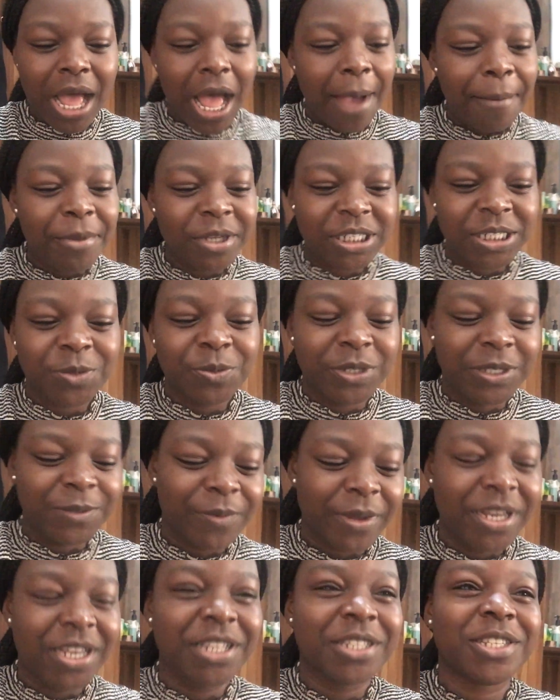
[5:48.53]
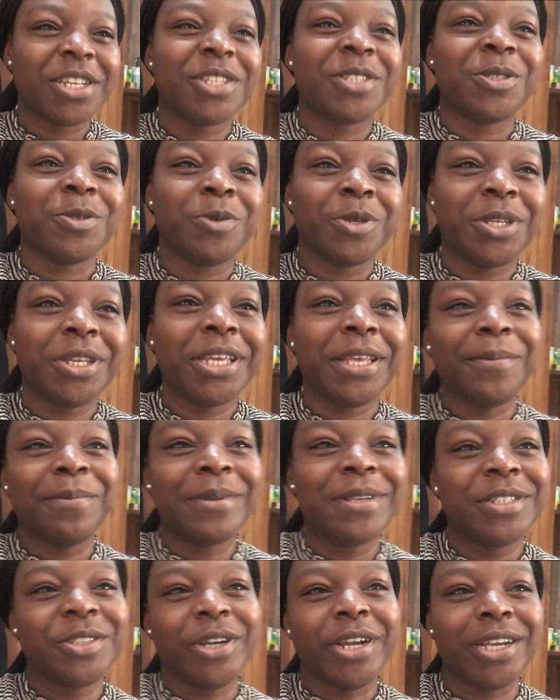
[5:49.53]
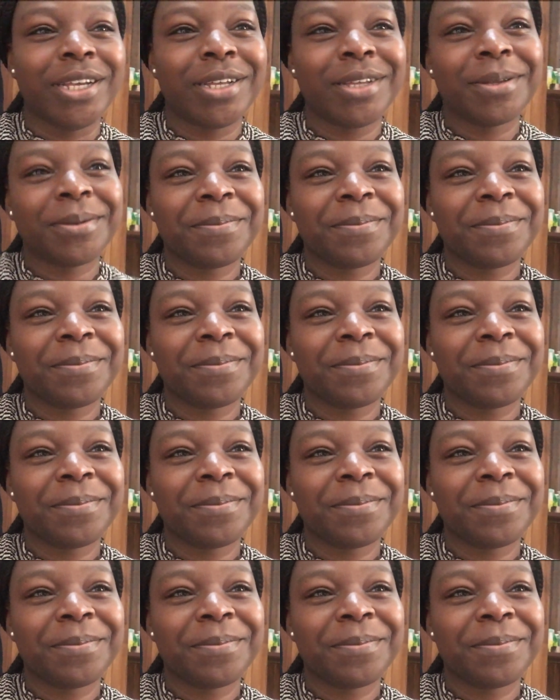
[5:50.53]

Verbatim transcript: How much did we spend in total? Were you keeping track?